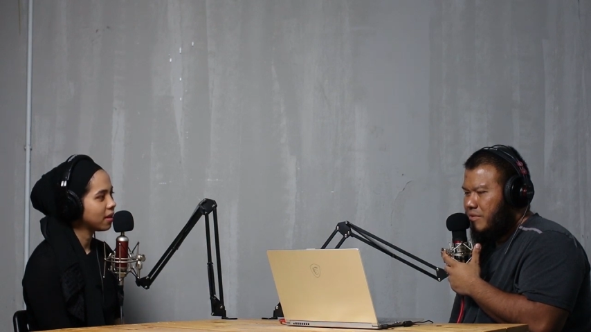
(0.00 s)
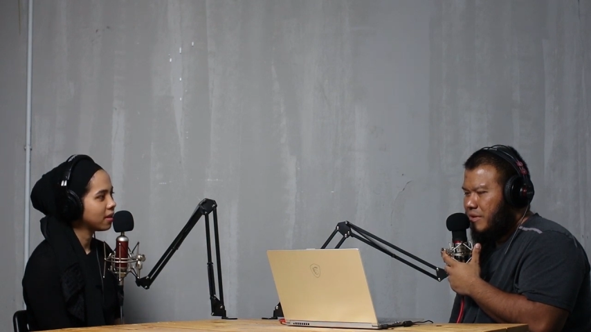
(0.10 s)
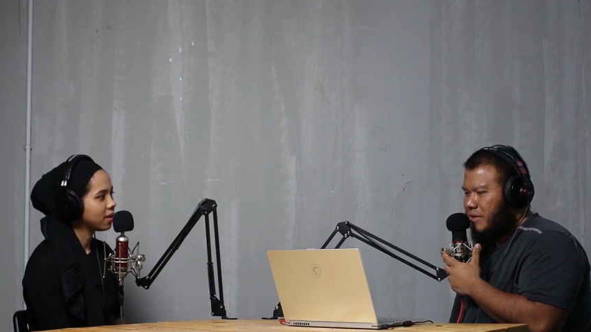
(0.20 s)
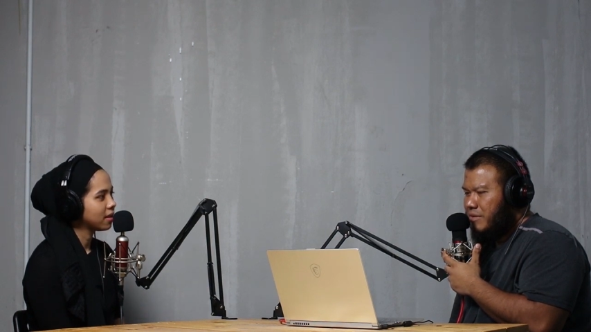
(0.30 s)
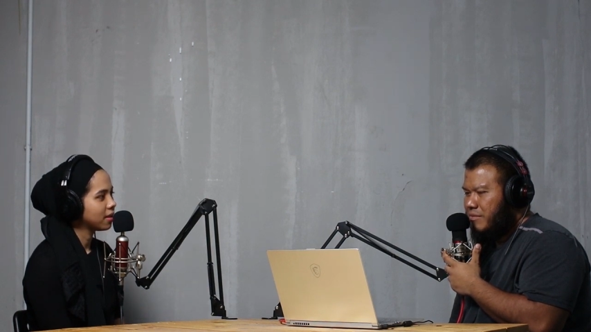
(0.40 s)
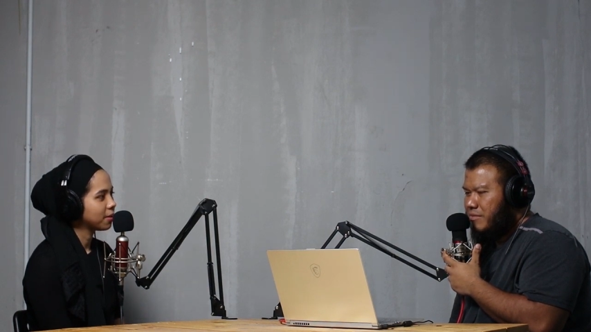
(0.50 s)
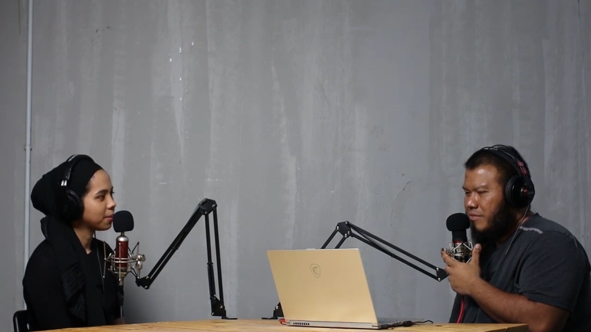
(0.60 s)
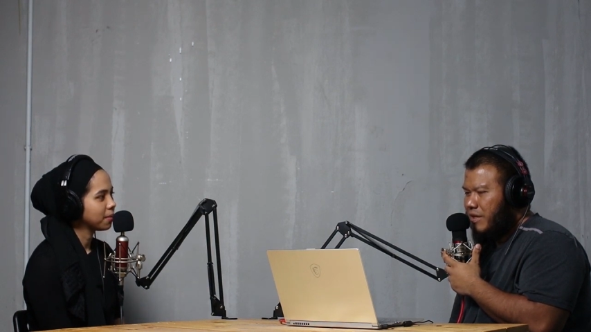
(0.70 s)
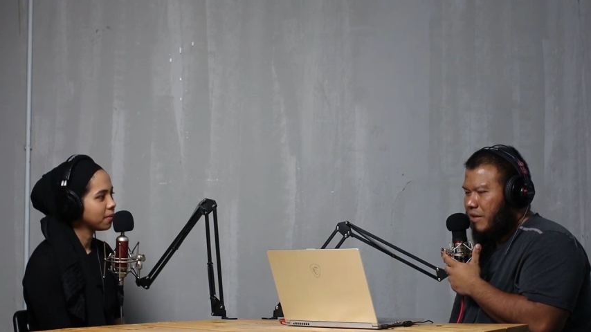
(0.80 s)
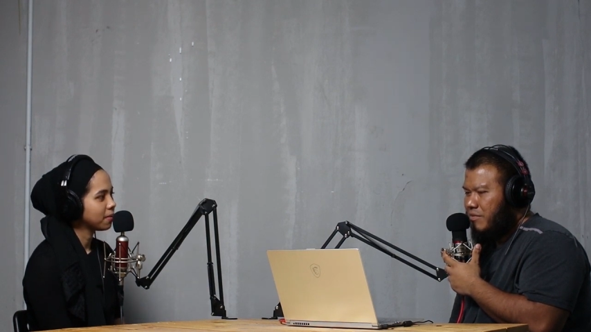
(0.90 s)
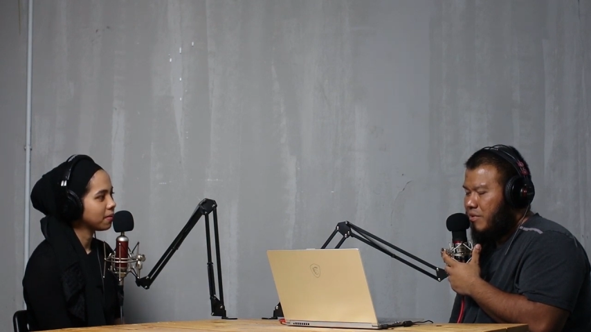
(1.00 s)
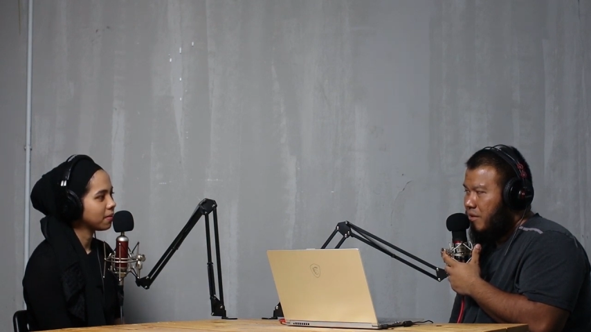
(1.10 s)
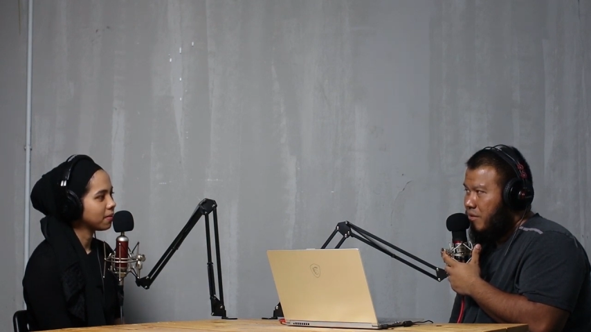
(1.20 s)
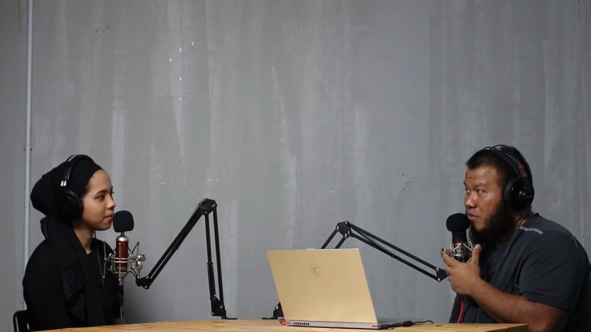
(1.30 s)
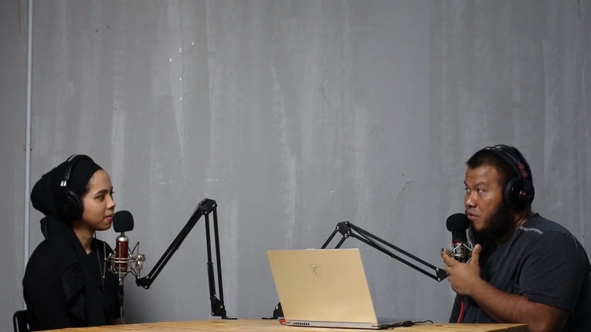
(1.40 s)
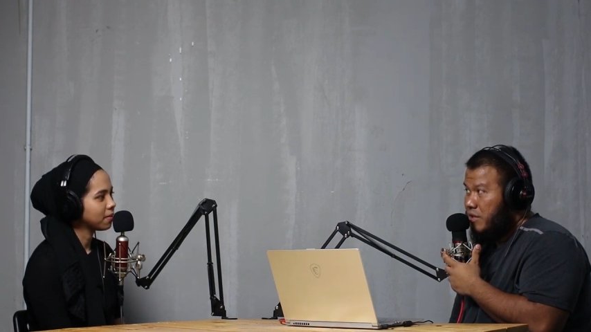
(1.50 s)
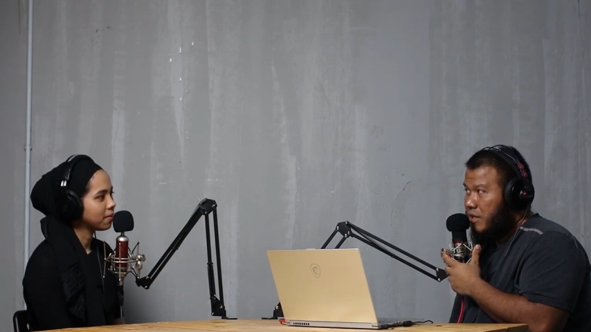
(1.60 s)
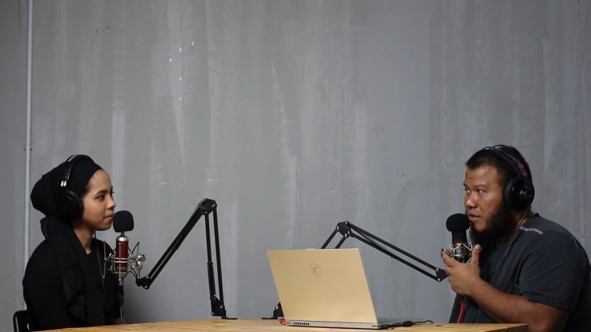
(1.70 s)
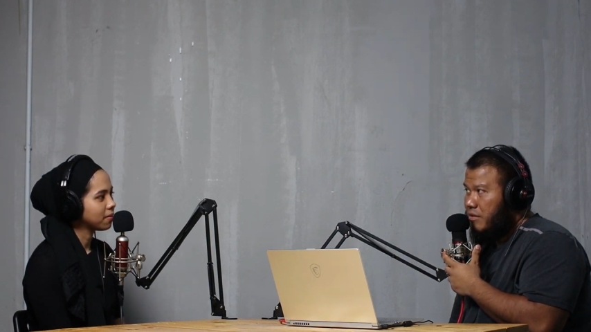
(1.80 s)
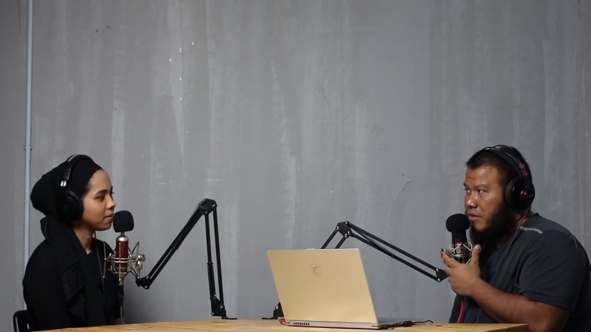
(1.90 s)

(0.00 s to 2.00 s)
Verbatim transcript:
Speaker 1: um, like what you said,